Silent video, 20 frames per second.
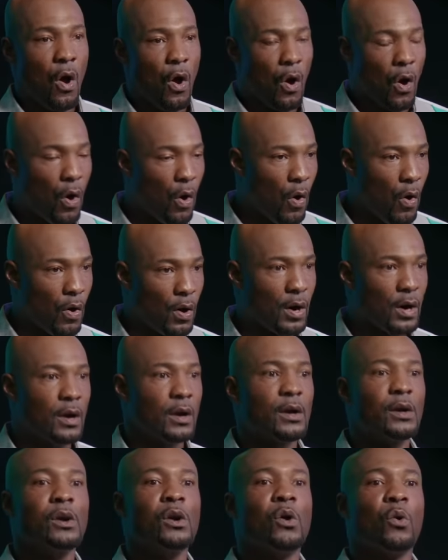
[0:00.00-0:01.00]
Or
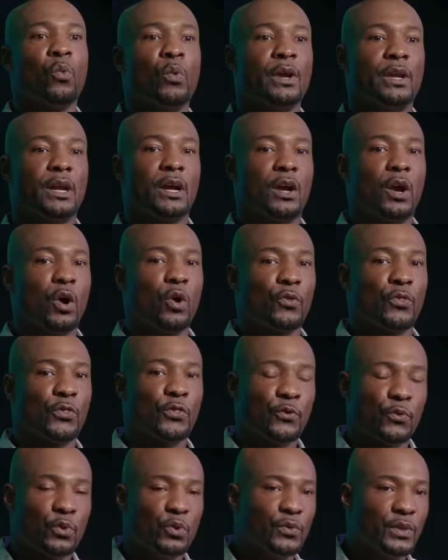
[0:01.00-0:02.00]
we could go
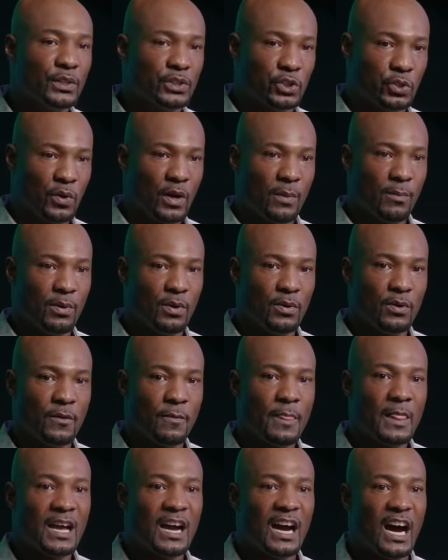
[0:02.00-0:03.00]
through the trouble
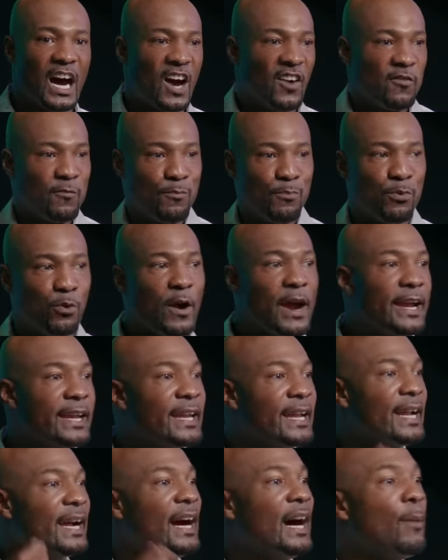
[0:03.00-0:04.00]
of
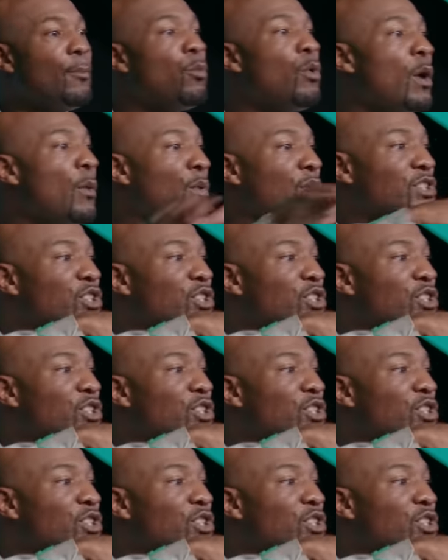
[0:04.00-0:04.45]
breaking up what was